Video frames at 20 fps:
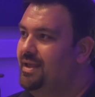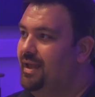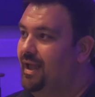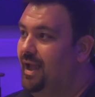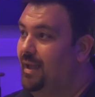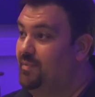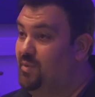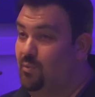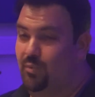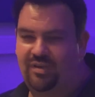
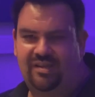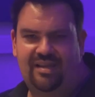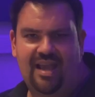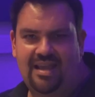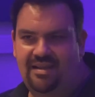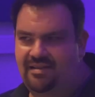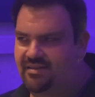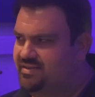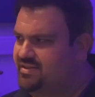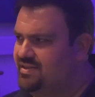that would
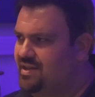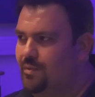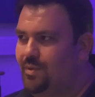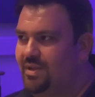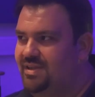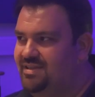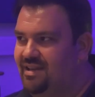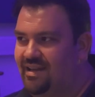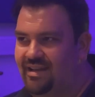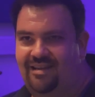gate so
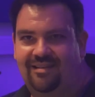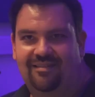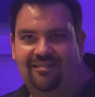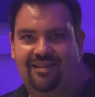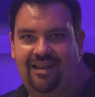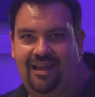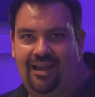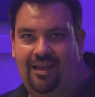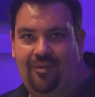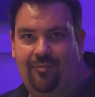easily.
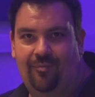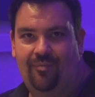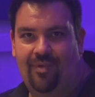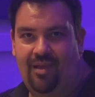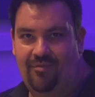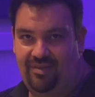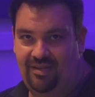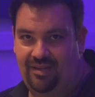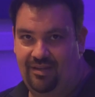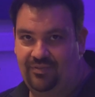
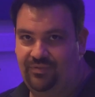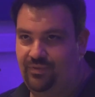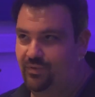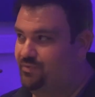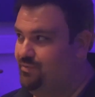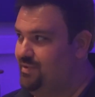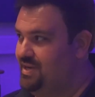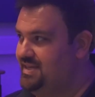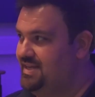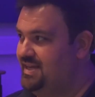Everything else
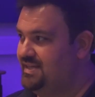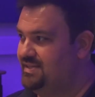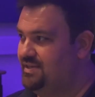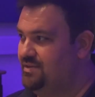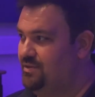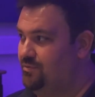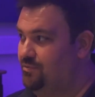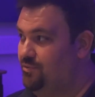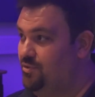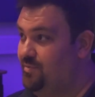feels really
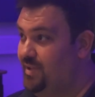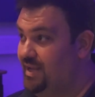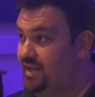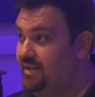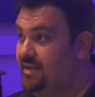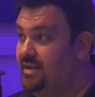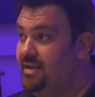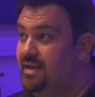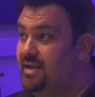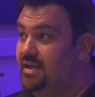distant and roomy.
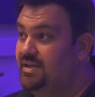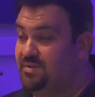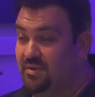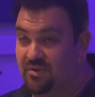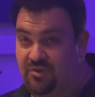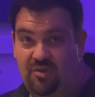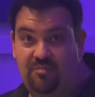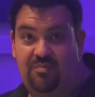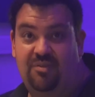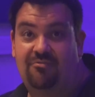So
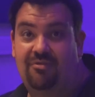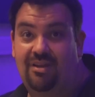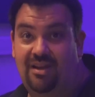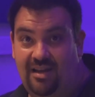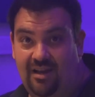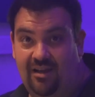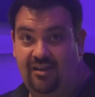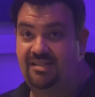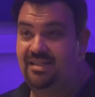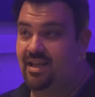it could be really
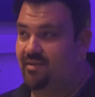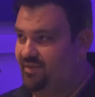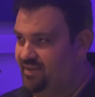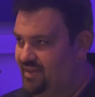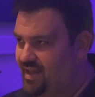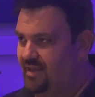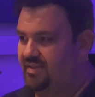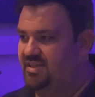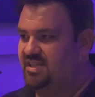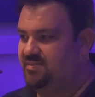nice having
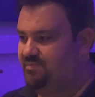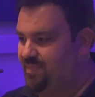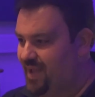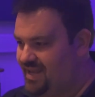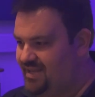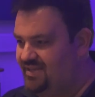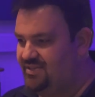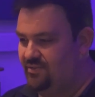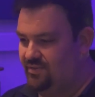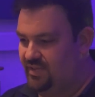that
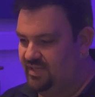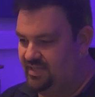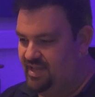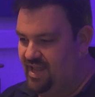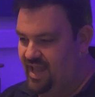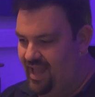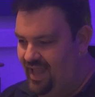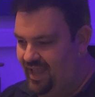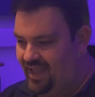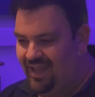space on the
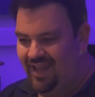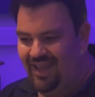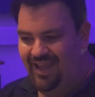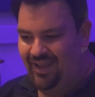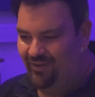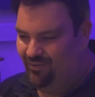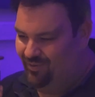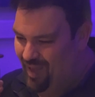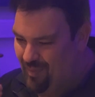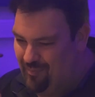snare
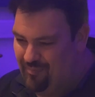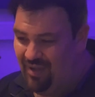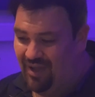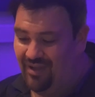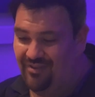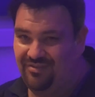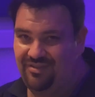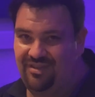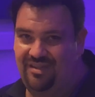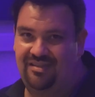and all that
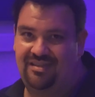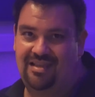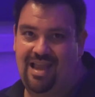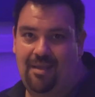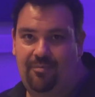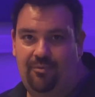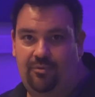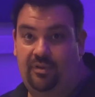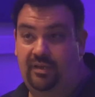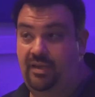punchy
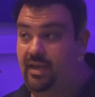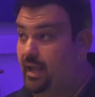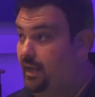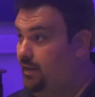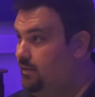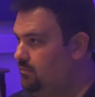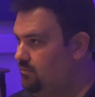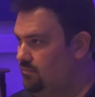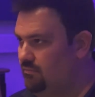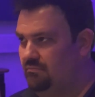snap on the
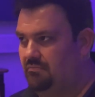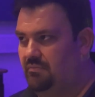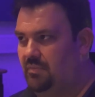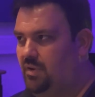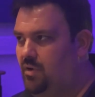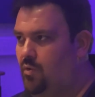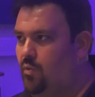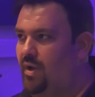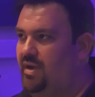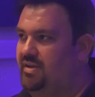kick.
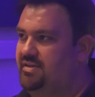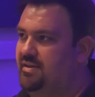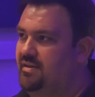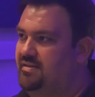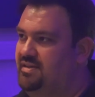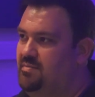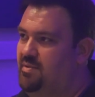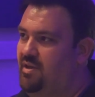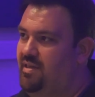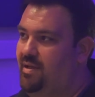Quite
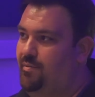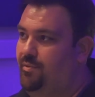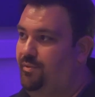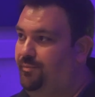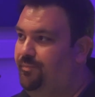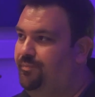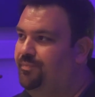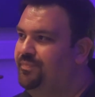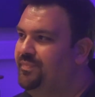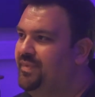excited by that
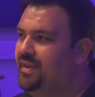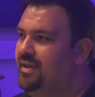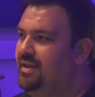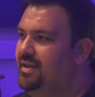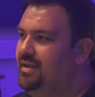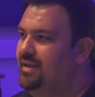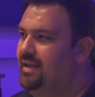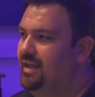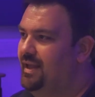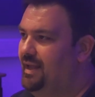one.
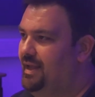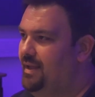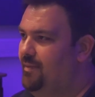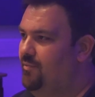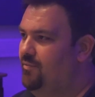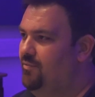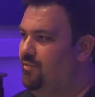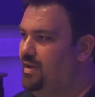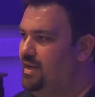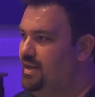
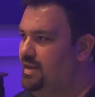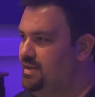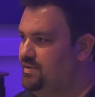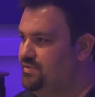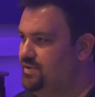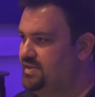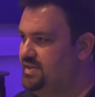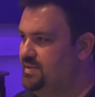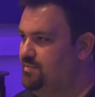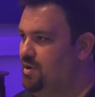Really
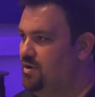interesting